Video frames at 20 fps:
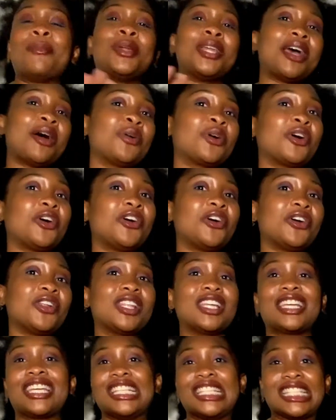an
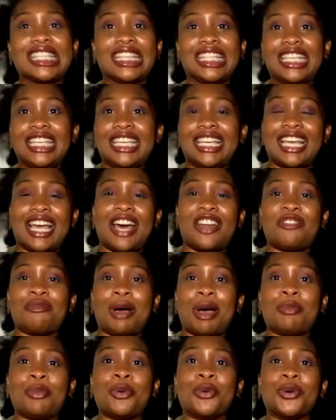alcoholic, it's leaking out of
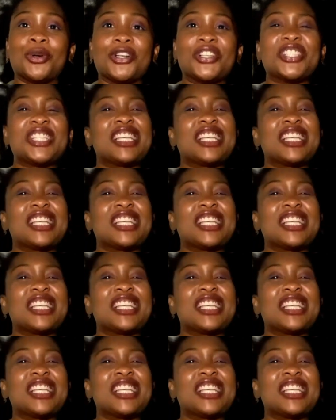my pores,